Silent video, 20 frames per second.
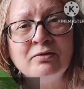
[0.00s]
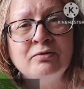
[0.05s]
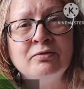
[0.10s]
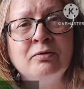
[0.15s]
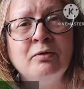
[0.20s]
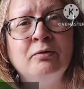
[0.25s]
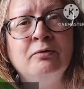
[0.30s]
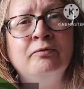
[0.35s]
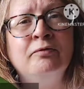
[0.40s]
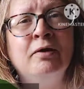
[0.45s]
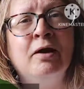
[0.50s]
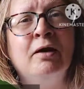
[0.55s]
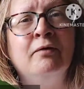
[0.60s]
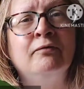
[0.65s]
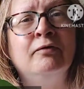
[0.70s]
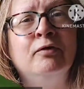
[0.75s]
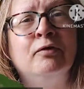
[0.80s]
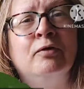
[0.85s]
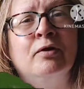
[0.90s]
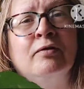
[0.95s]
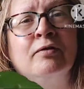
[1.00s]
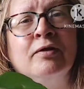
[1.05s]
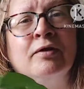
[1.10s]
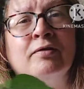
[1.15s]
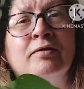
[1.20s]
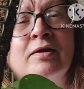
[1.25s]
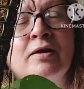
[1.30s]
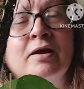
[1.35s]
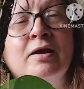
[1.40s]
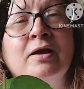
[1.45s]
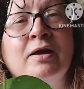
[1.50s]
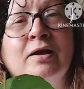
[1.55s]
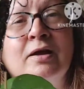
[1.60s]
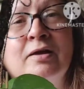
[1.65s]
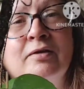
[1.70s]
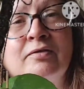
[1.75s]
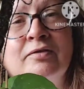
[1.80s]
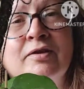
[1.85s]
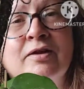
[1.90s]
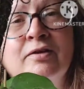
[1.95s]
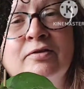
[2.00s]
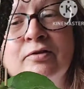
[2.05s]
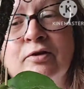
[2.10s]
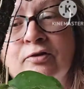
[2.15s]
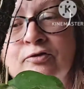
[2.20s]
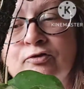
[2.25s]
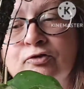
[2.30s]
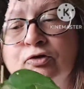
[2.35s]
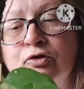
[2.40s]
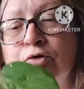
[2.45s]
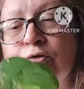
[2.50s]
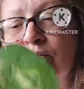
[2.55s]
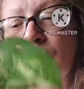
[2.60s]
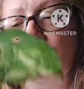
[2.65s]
So if you have a look at this, these are two